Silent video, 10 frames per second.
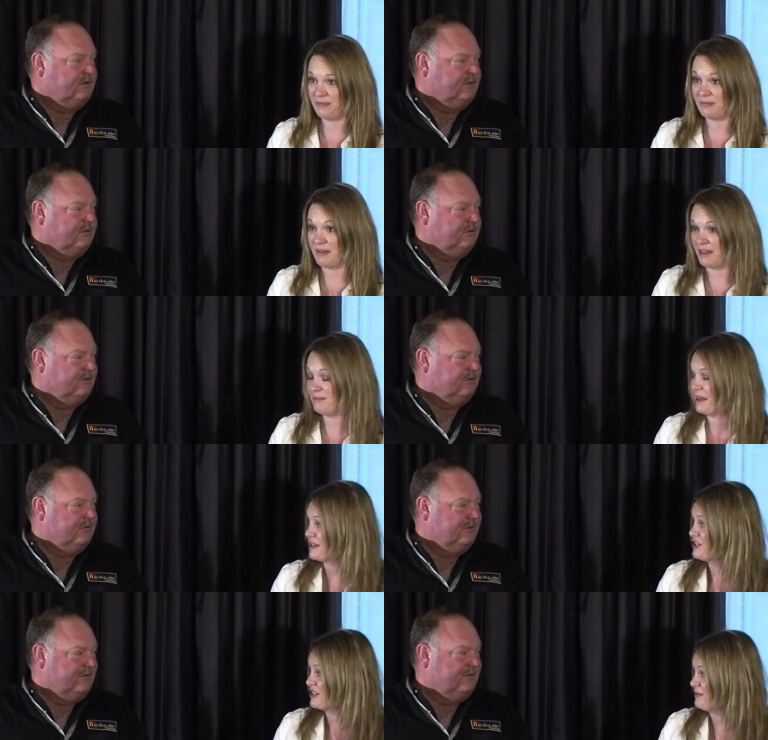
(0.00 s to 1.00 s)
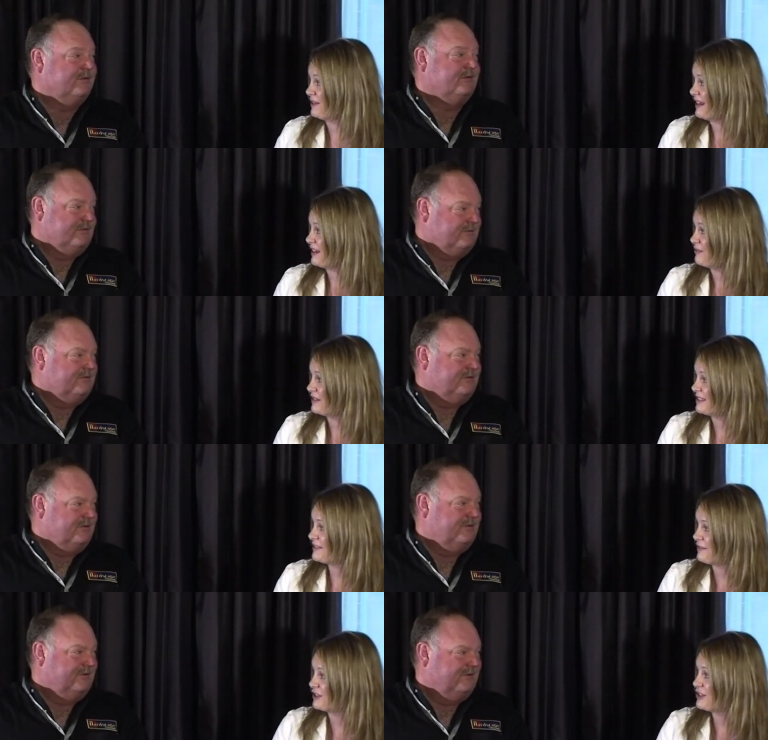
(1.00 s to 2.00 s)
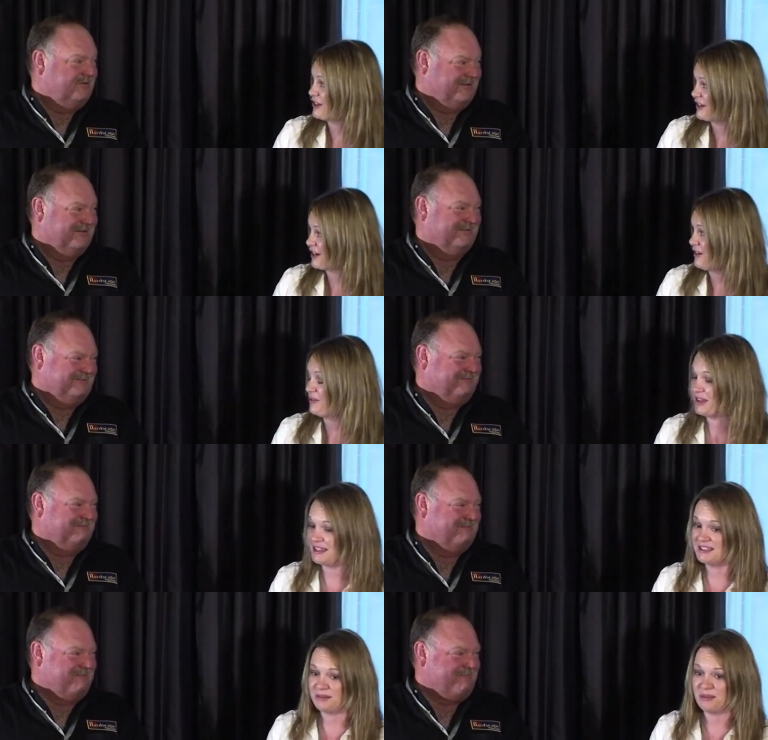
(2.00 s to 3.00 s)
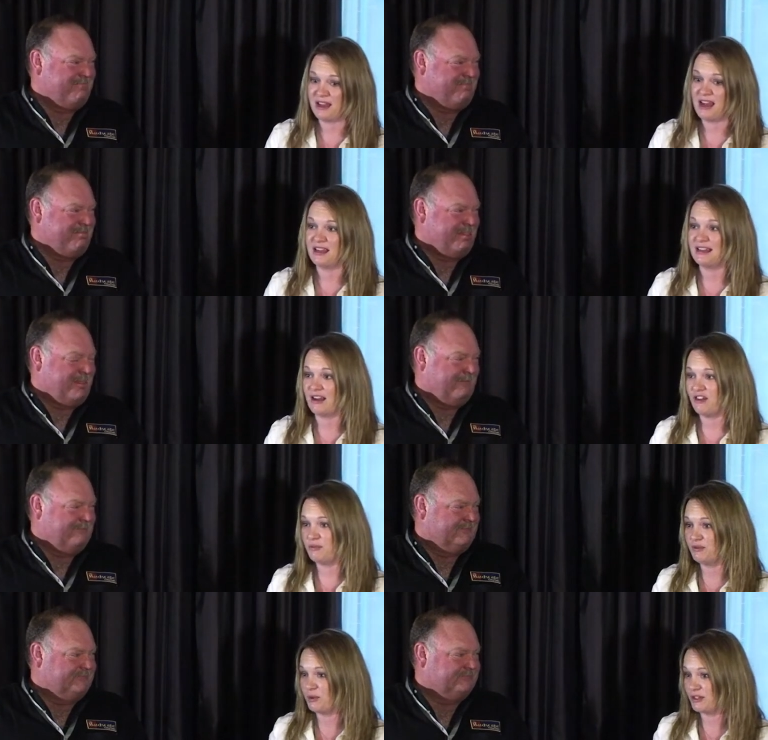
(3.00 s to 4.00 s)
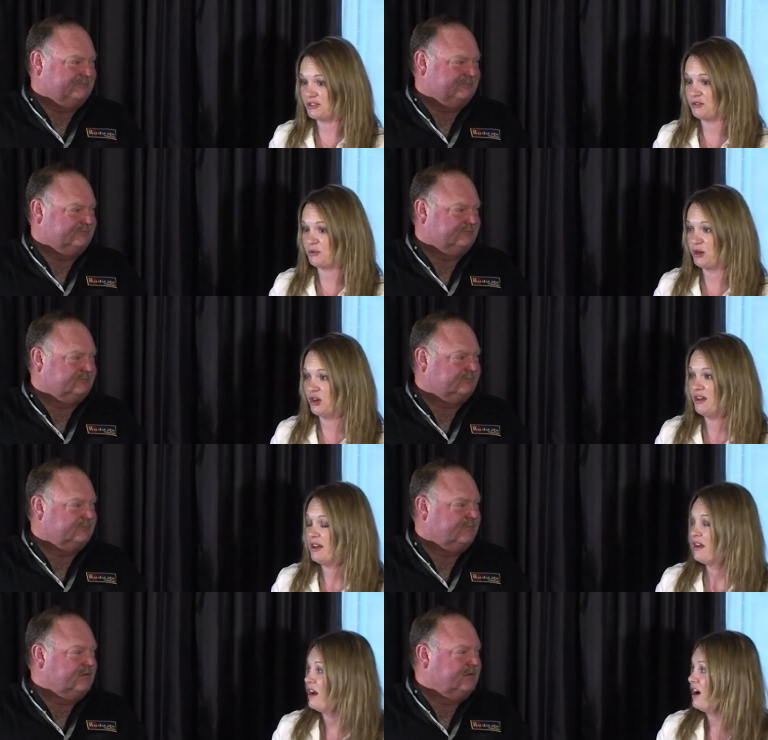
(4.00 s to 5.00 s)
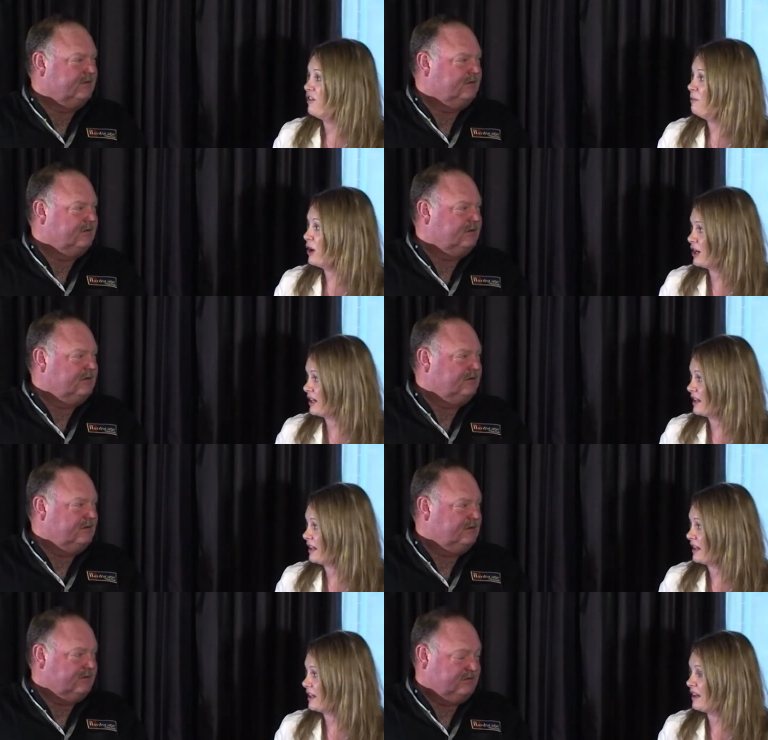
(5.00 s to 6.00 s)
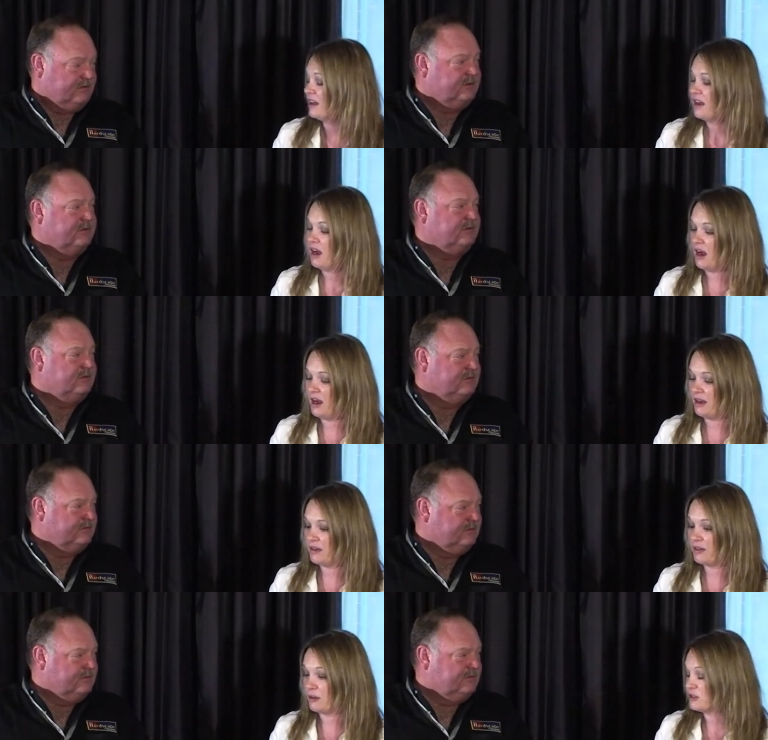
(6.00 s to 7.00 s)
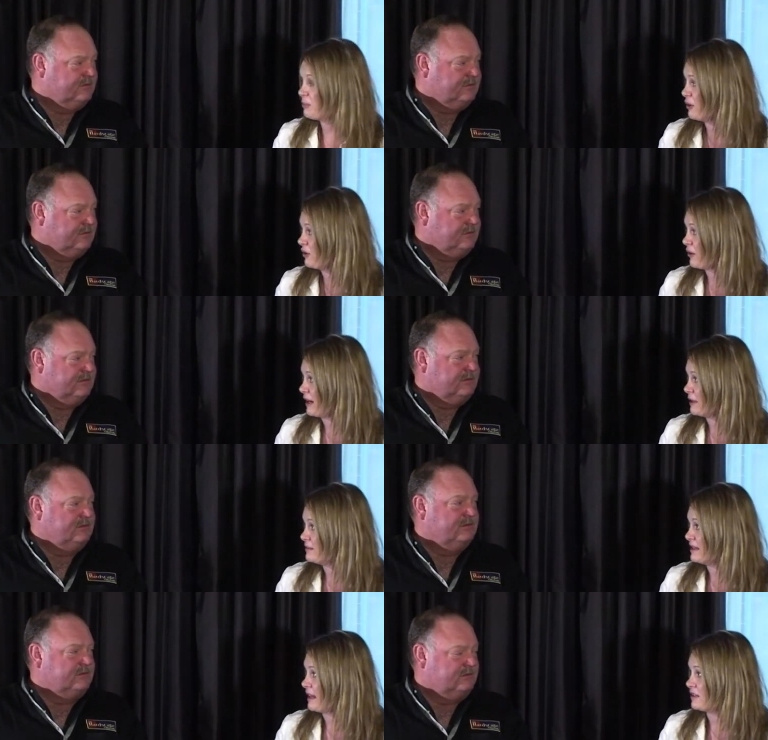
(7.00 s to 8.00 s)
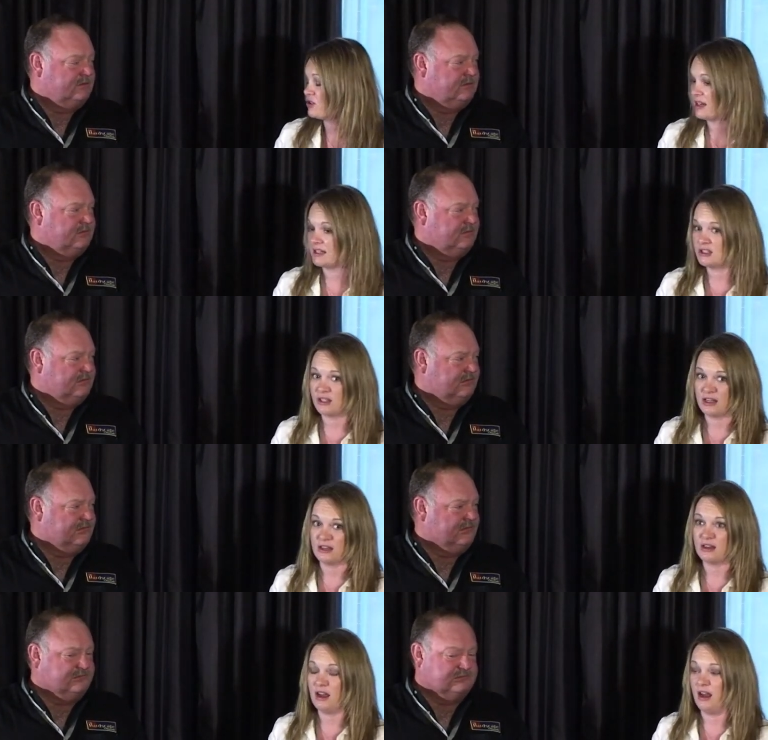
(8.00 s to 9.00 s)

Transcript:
Speaker 1: manage them when I was first starting off with ICPI, and now I've moved more into a role of marketing those programs and trying to get